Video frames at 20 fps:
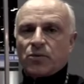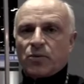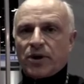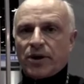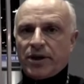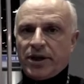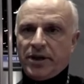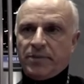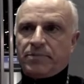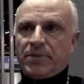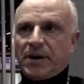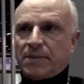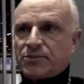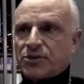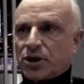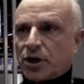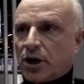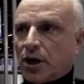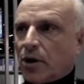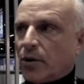and where heat
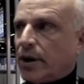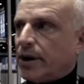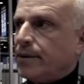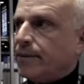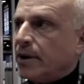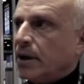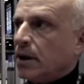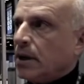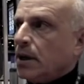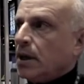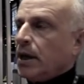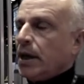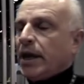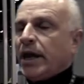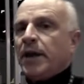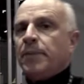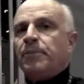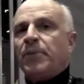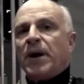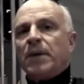pumps are going.
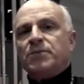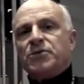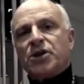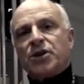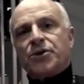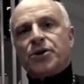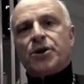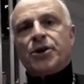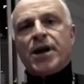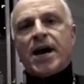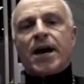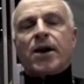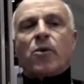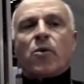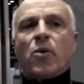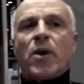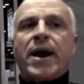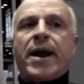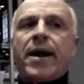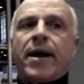Heat pumps, if you're not
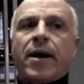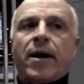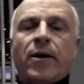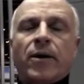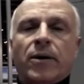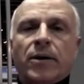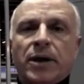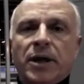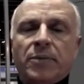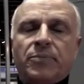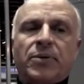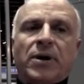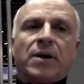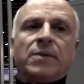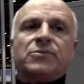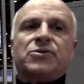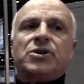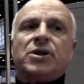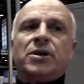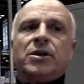aware, heat
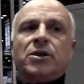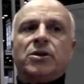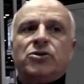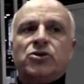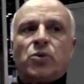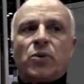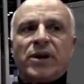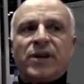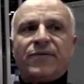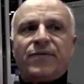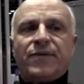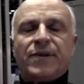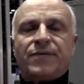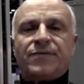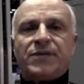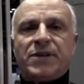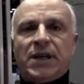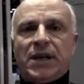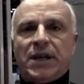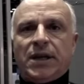pumps in the
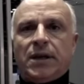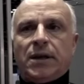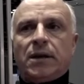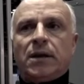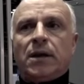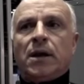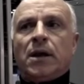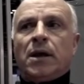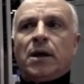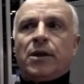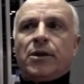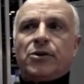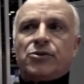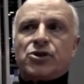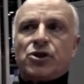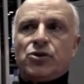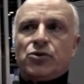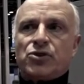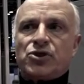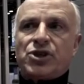2015,
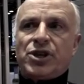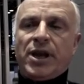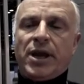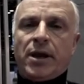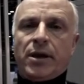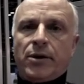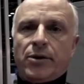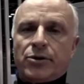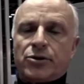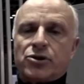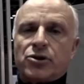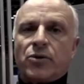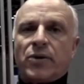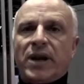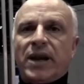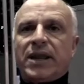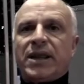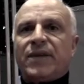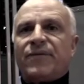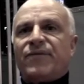there's a new standard, so
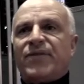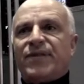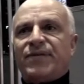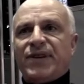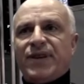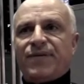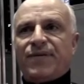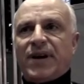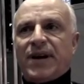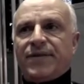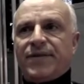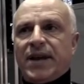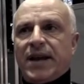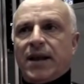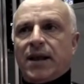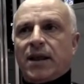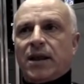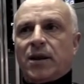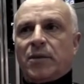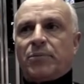anything 55
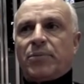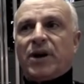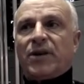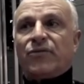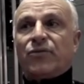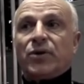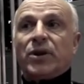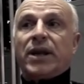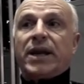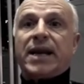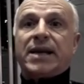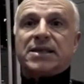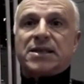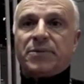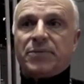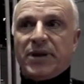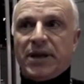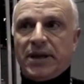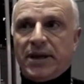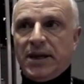gallon above really has
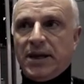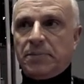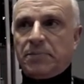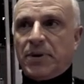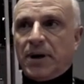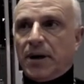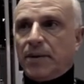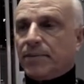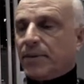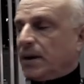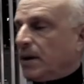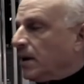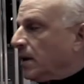to be a heat pump.